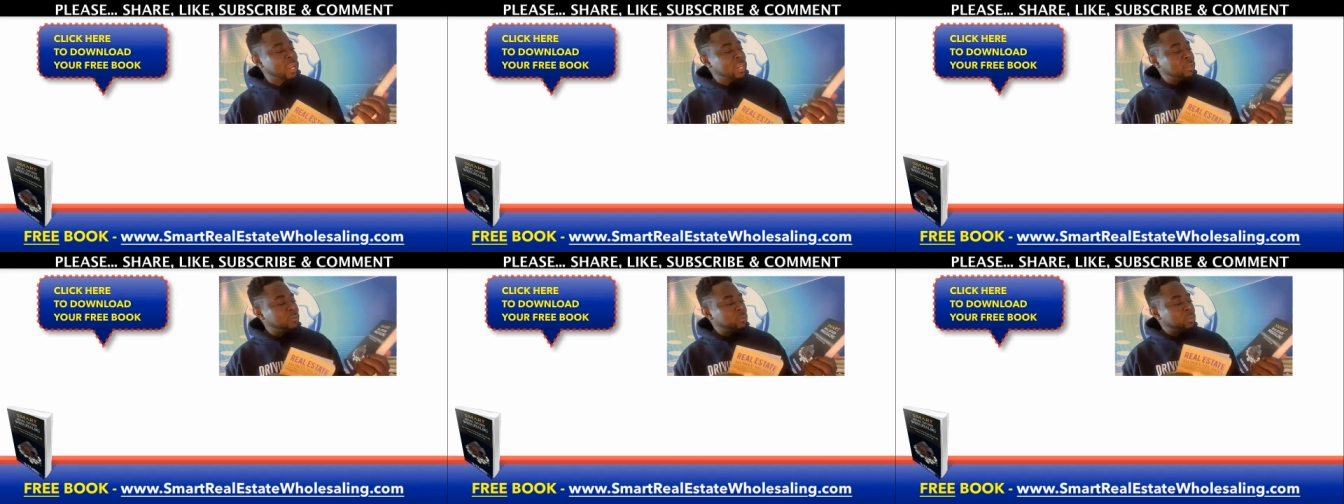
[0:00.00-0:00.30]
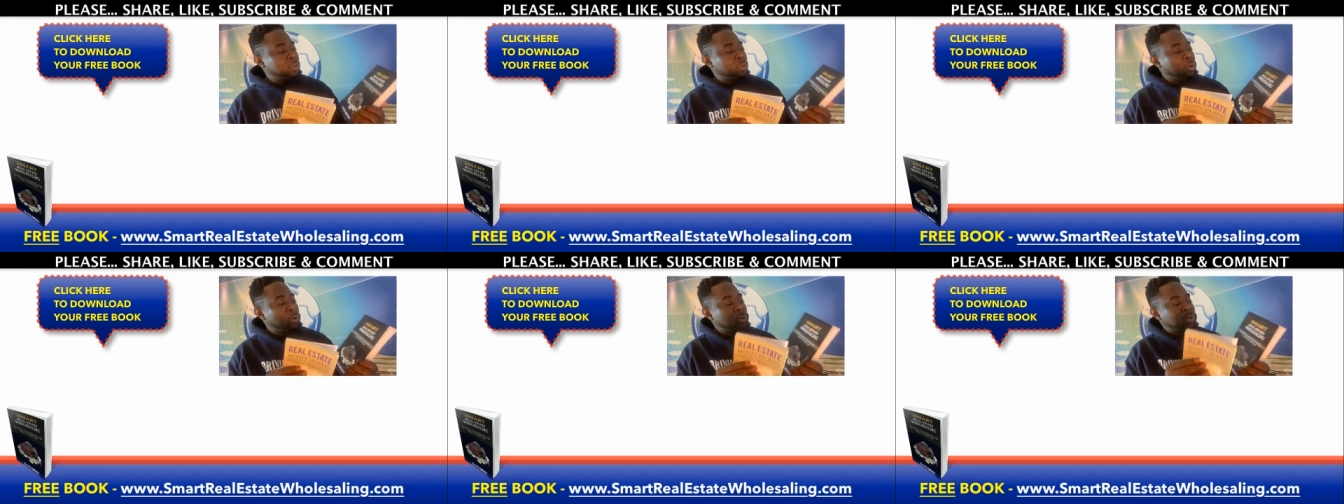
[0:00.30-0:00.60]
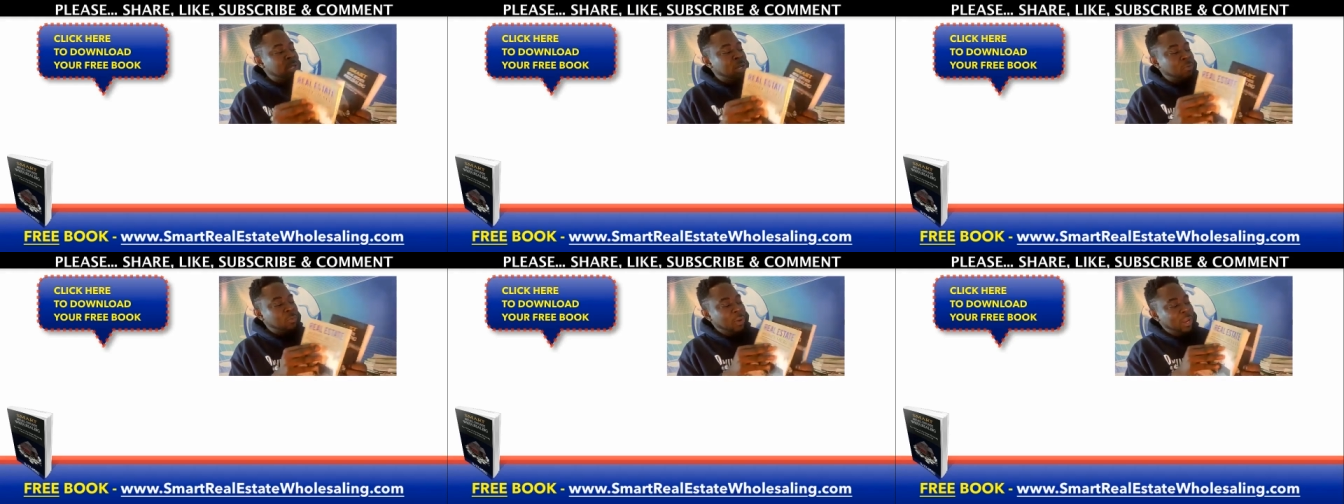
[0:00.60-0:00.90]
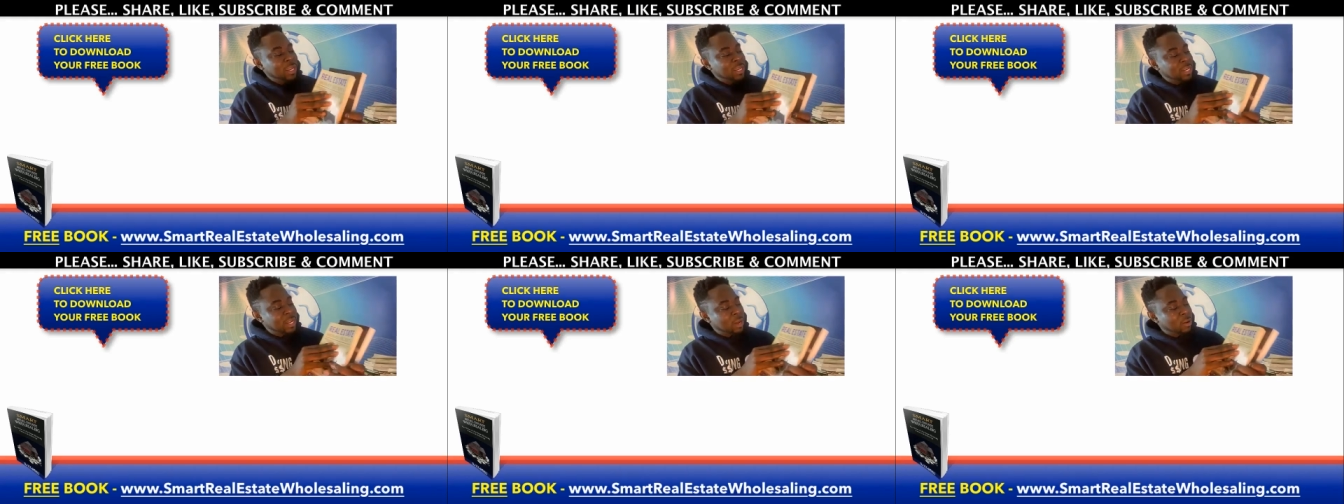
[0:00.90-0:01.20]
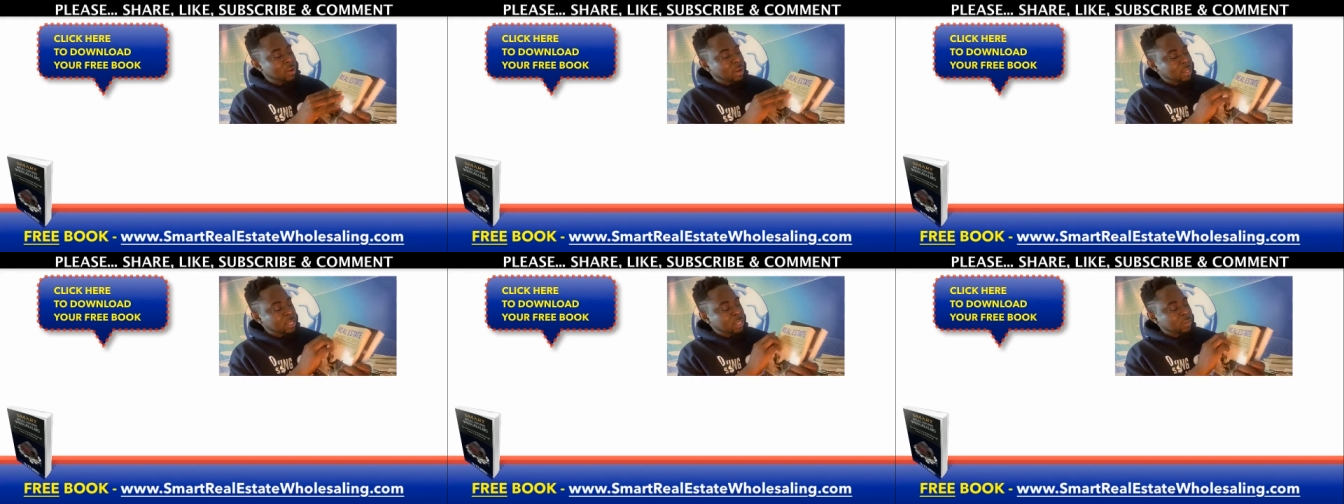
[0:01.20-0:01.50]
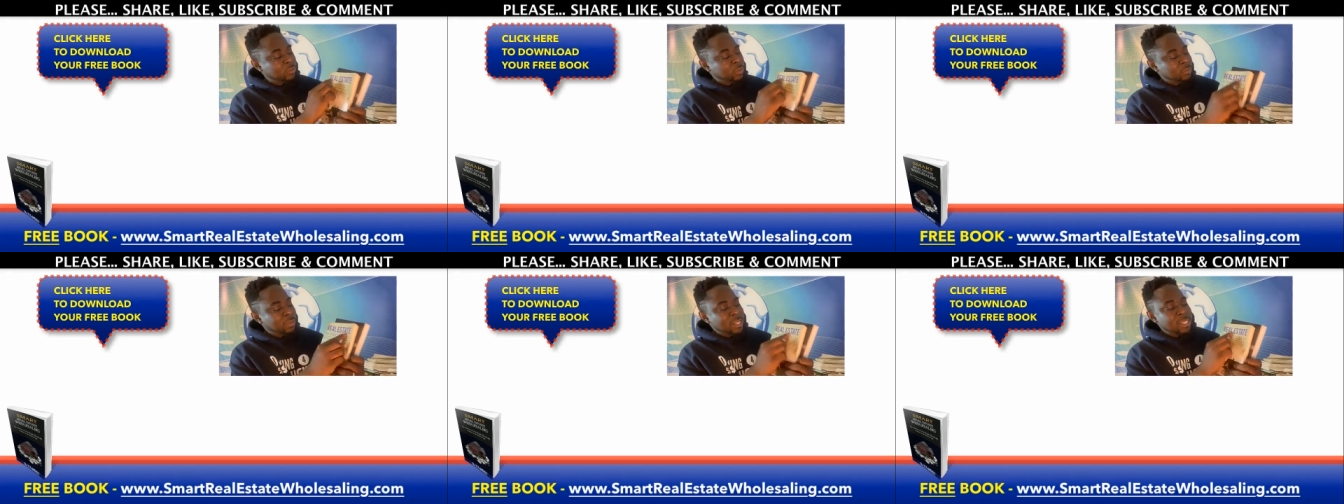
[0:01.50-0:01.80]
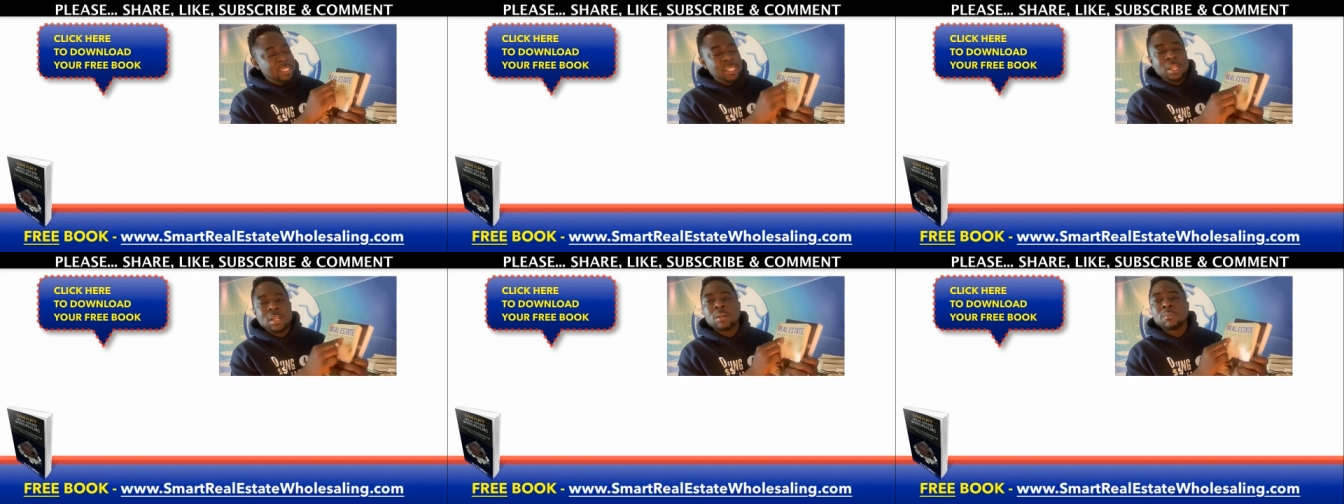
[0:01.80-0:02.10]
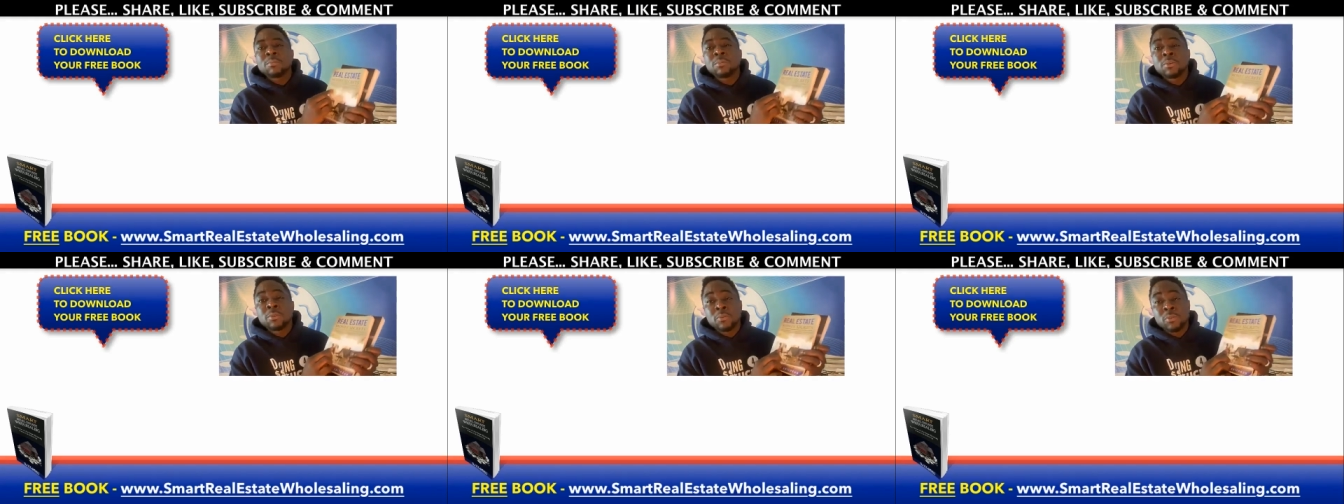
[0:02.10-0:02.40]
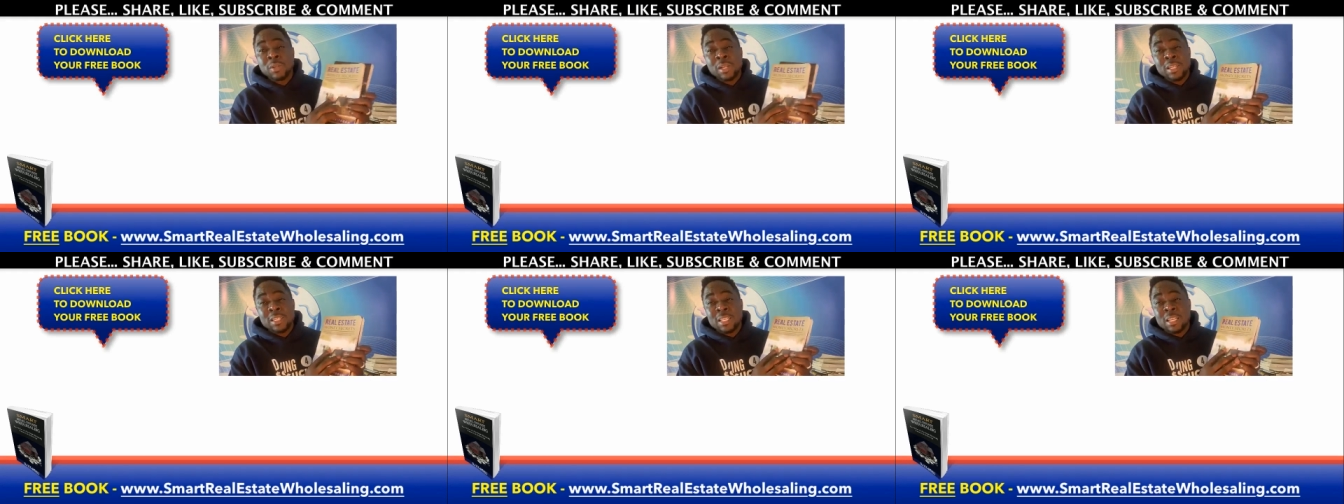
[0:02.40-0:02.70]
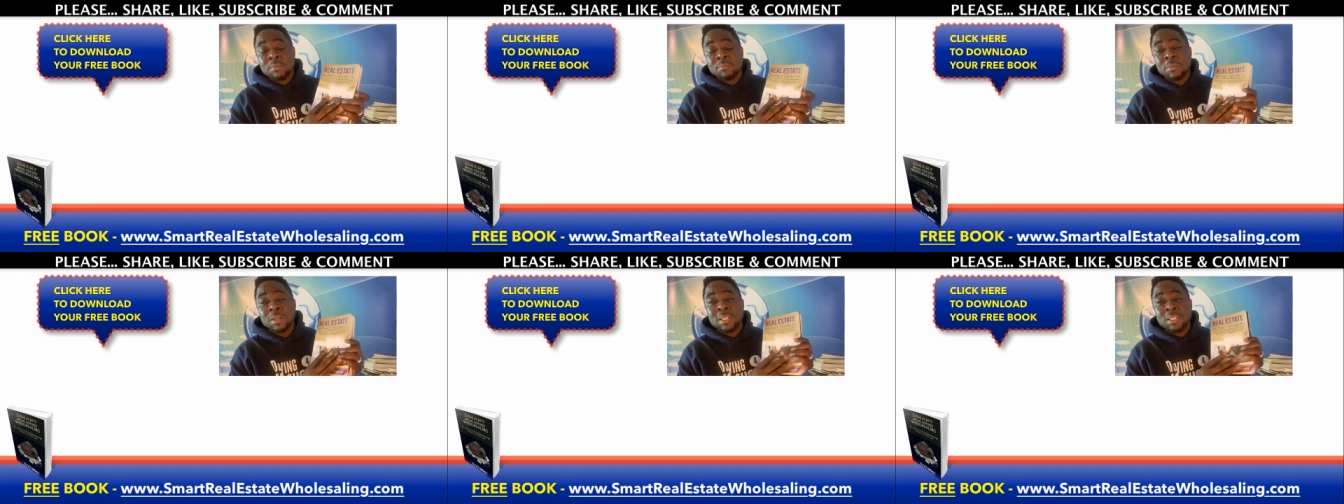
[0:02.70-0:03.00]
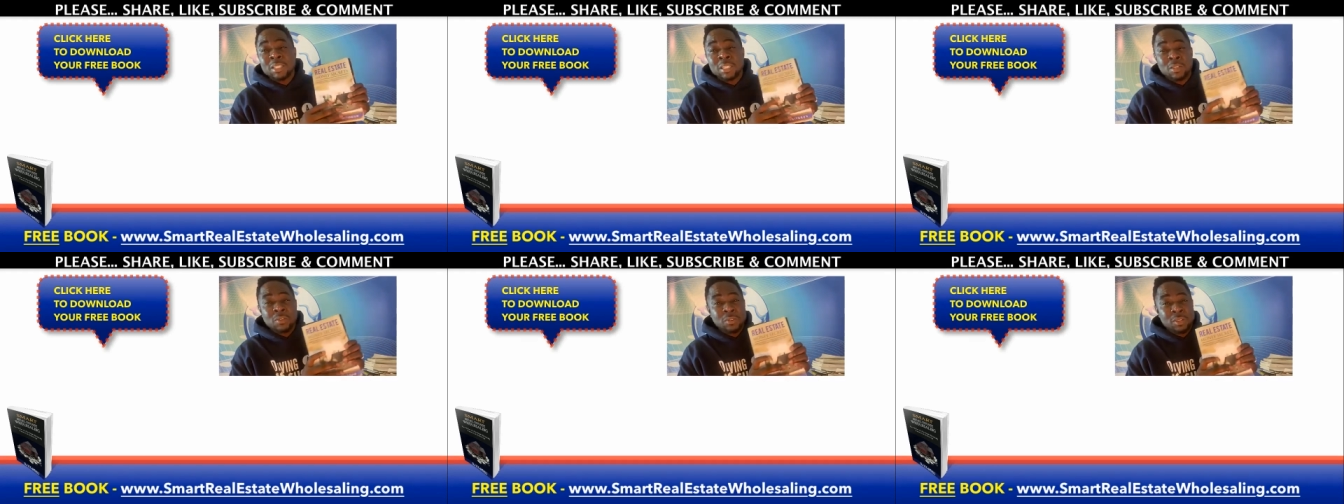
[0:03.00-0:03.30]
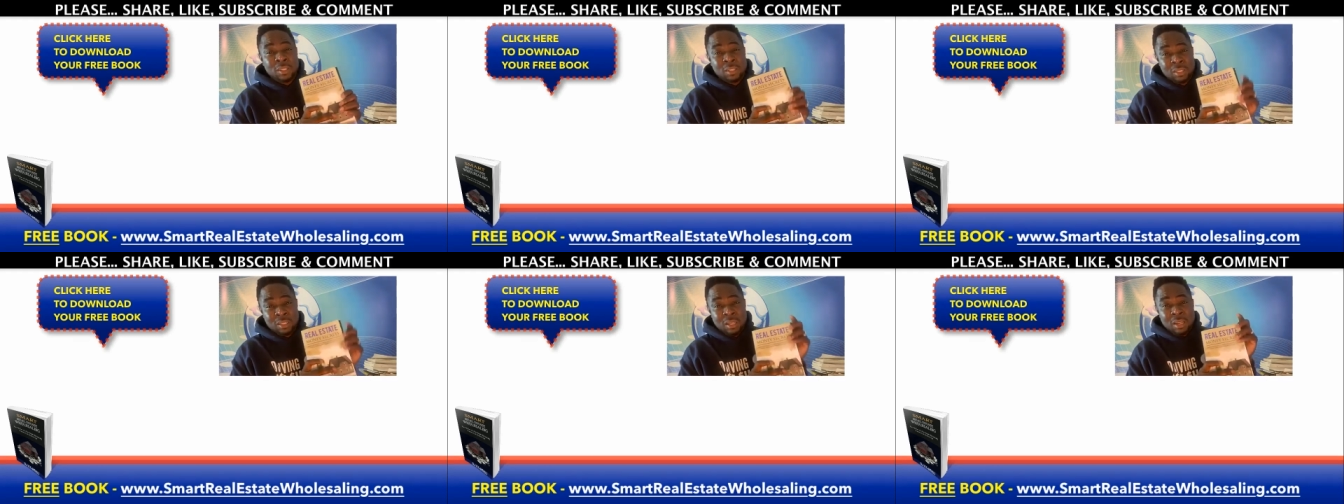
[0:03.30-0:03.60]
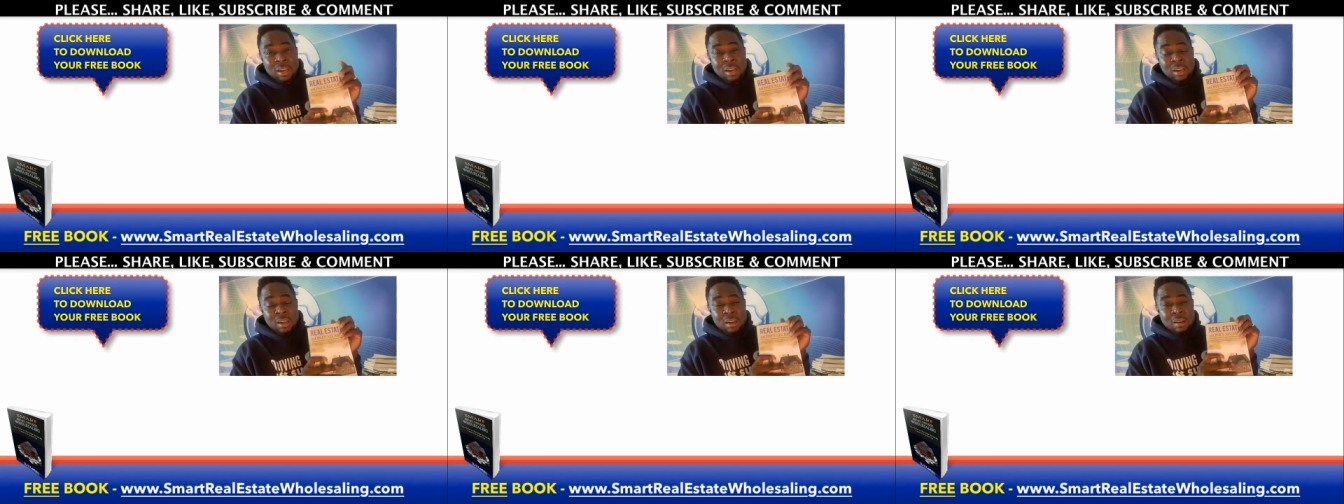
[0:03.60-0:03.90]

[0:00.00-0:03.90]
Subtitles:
And if you go there right now, I'll give you my second book, Real Estate Money Secrets,